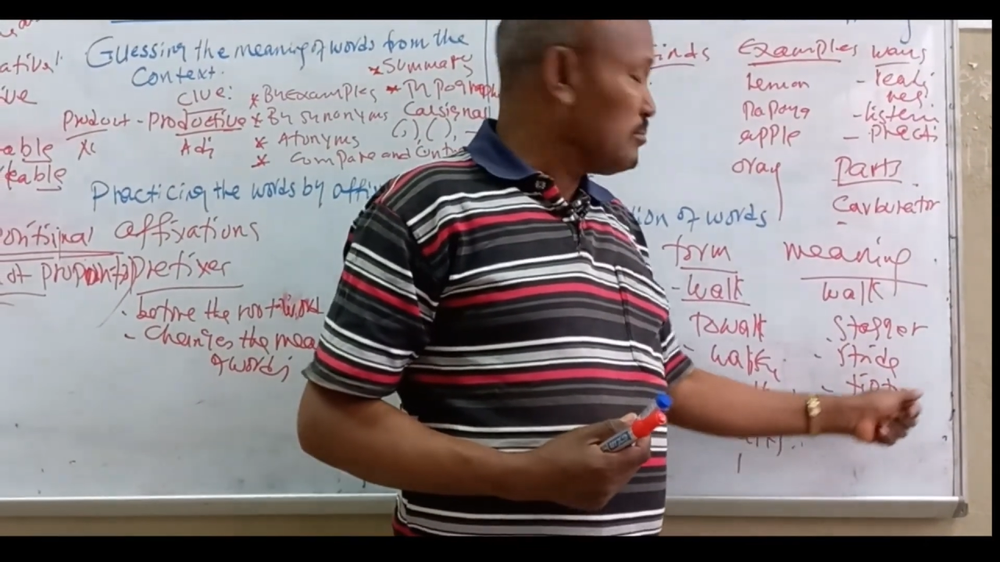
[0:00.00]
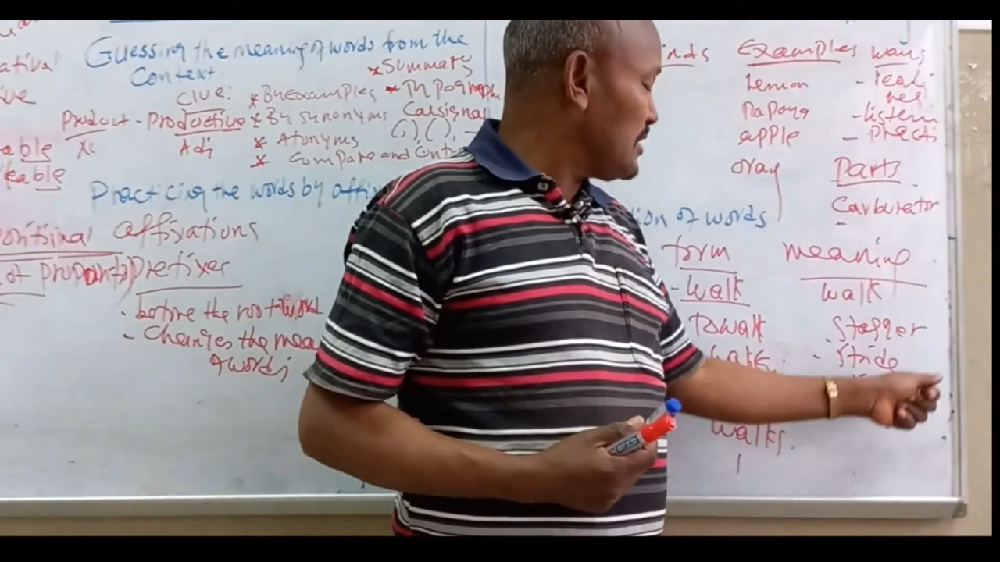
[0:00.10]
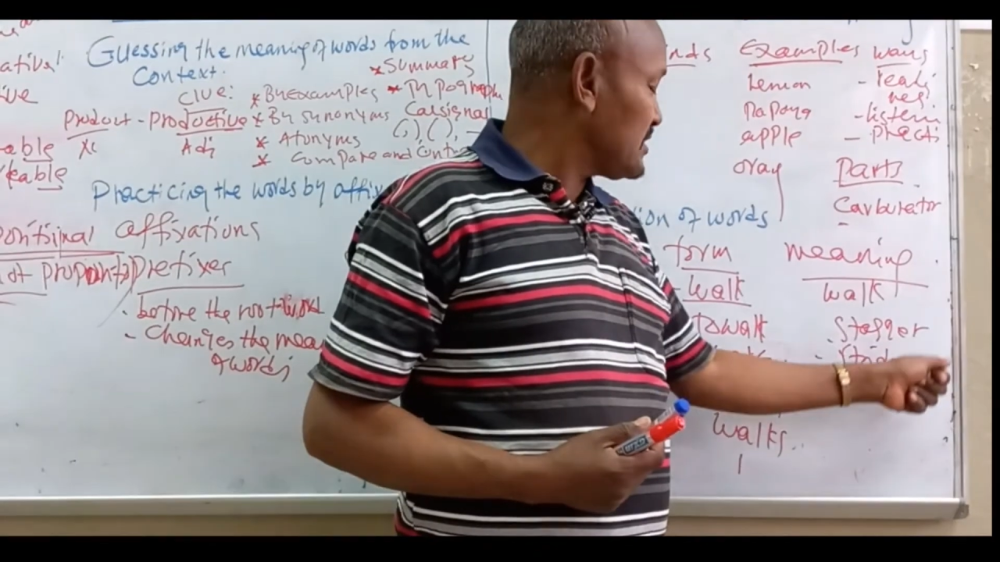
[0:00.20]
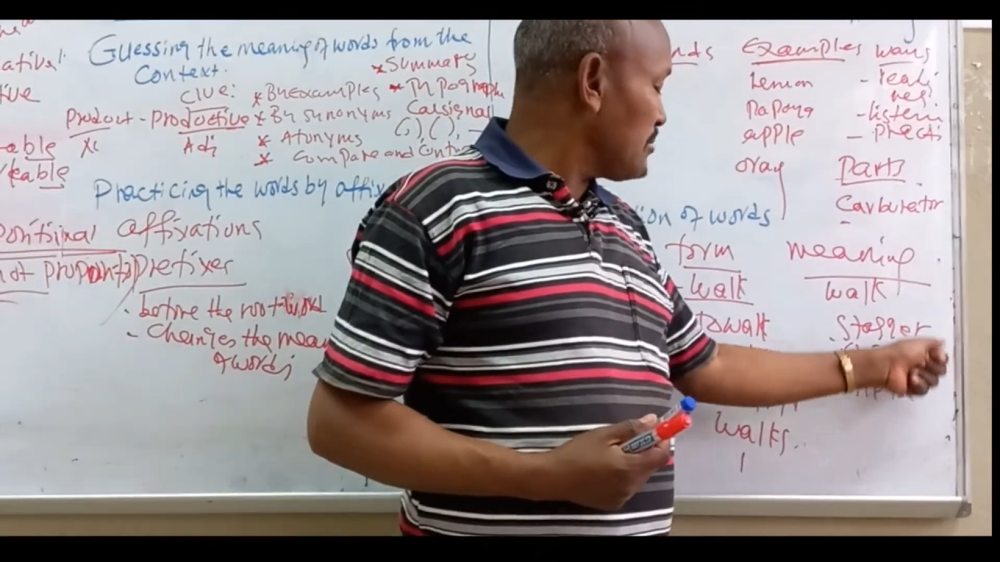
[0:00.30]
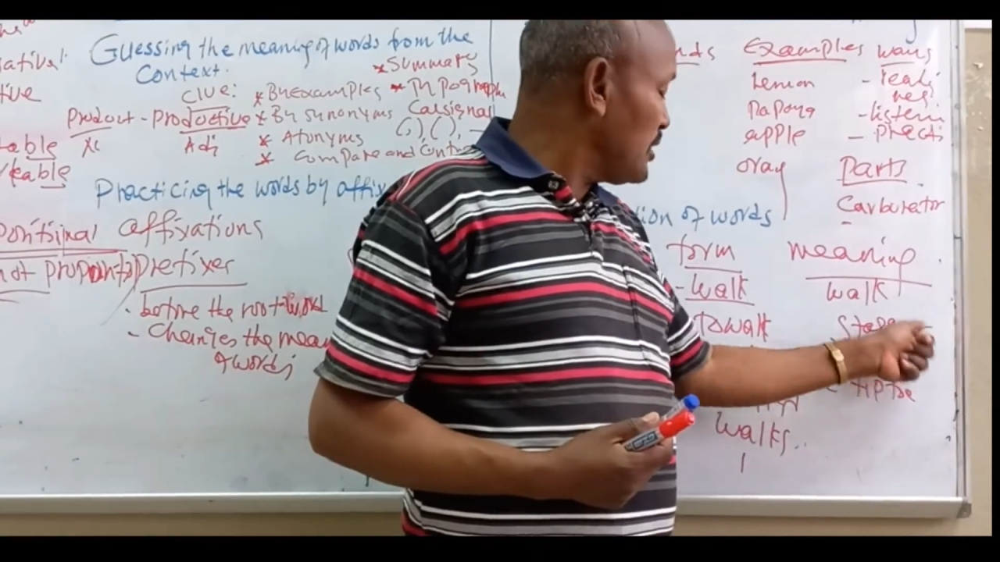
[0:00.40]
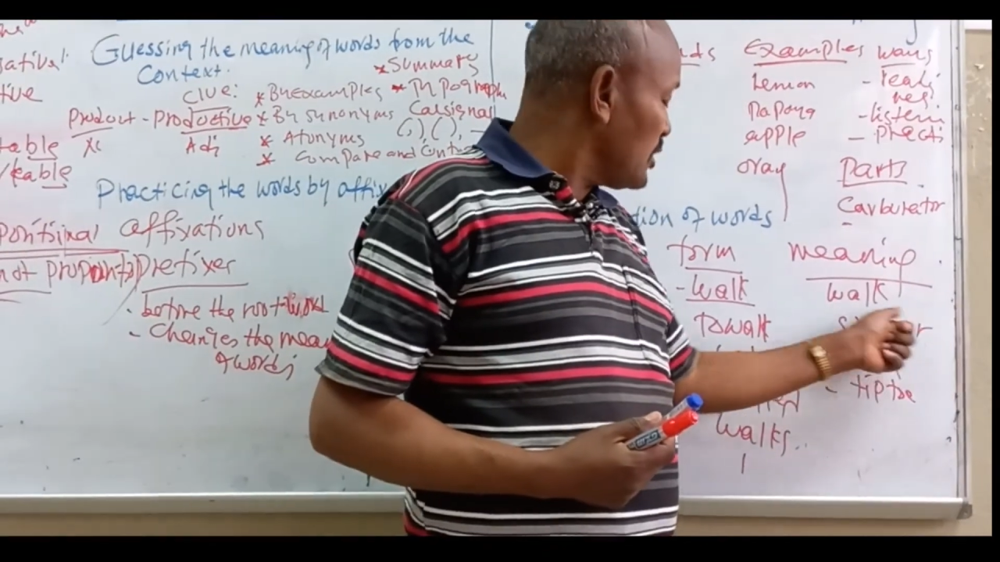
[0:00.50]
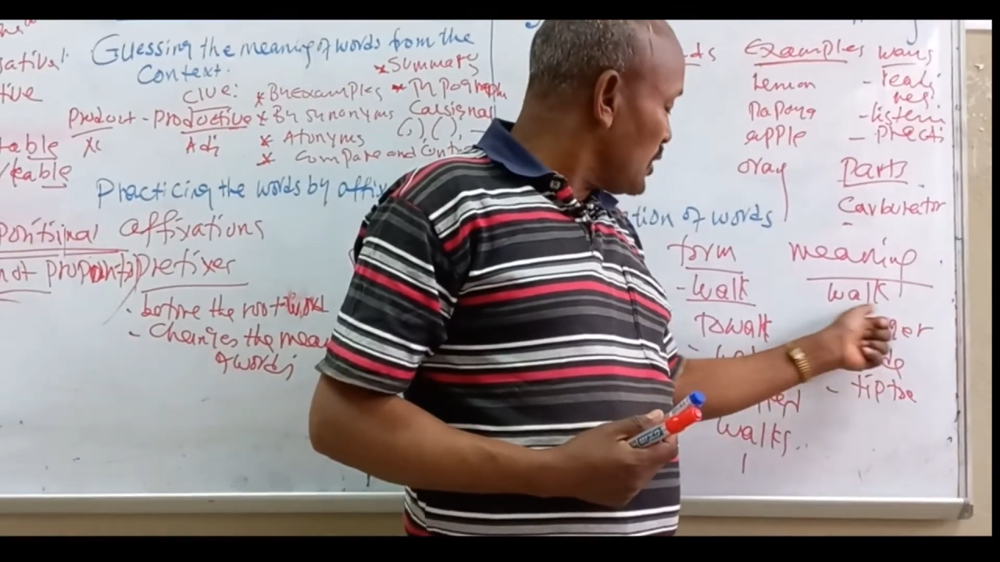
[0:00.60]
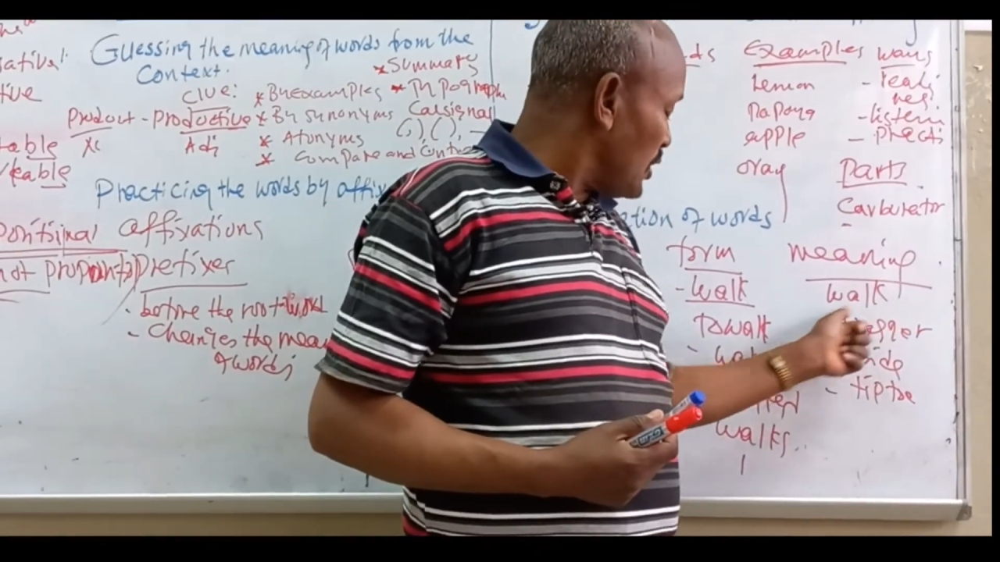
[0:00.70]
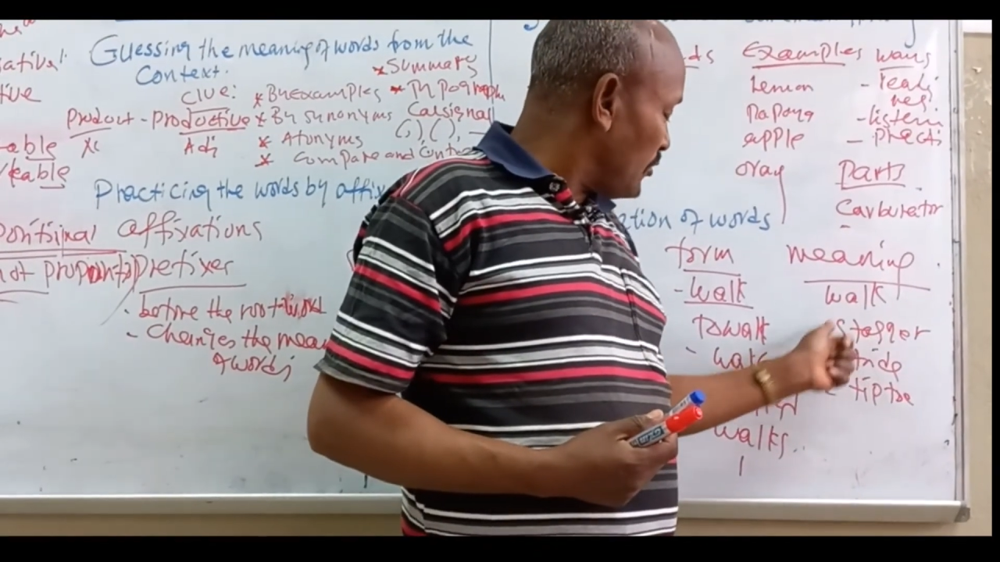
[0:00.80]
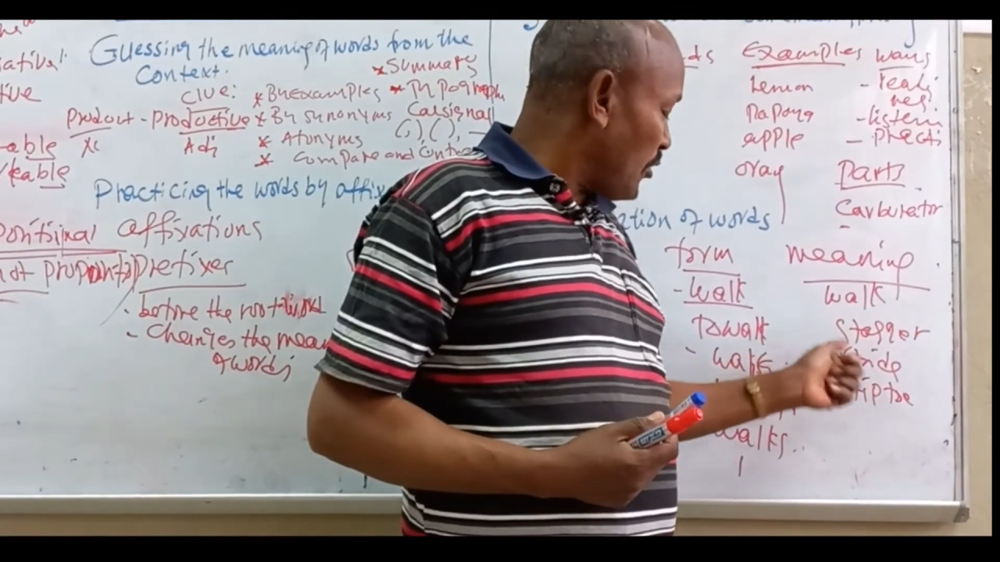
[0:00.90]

But the meaning of